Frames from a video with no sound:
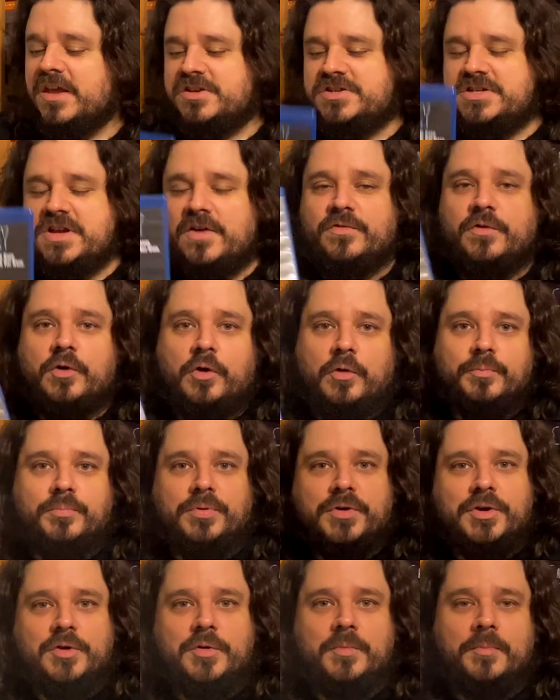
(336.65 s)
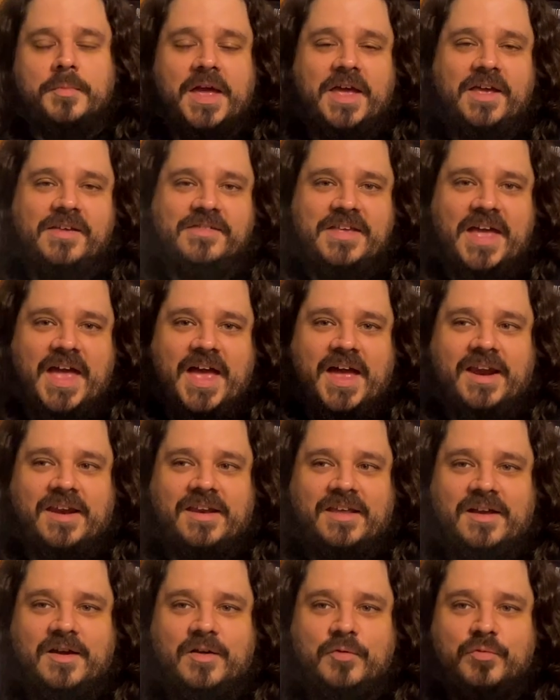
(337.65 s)
Jeff Goldblum has
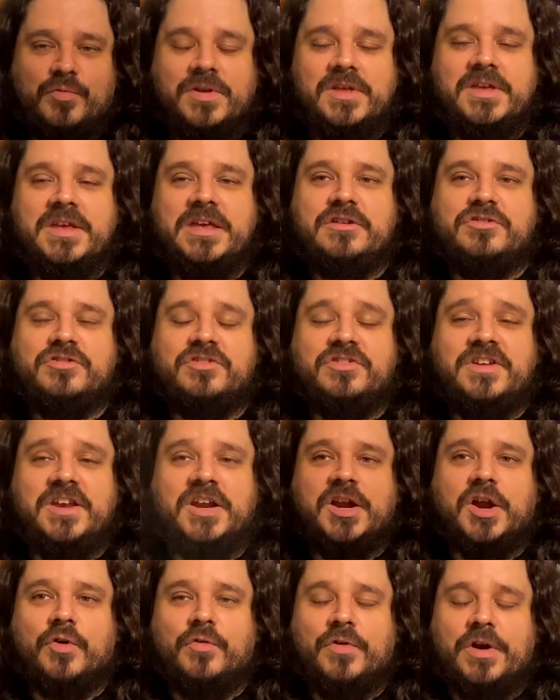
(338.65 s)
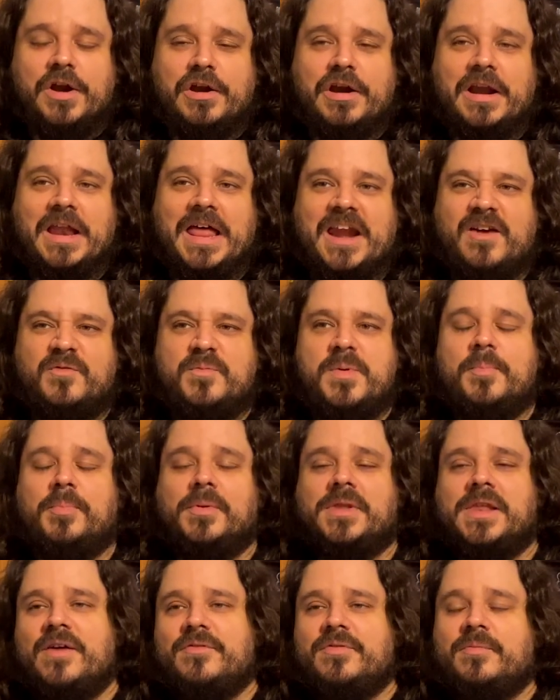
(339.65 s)
had a really interesting career, and a lot of
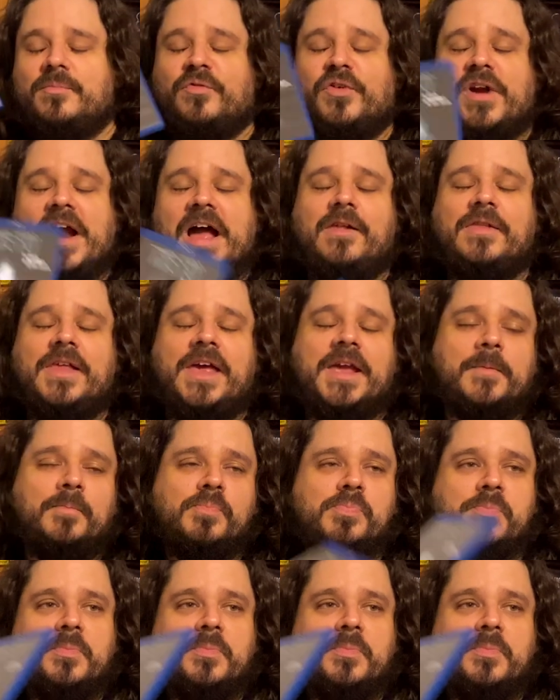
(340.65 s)
people love him for how like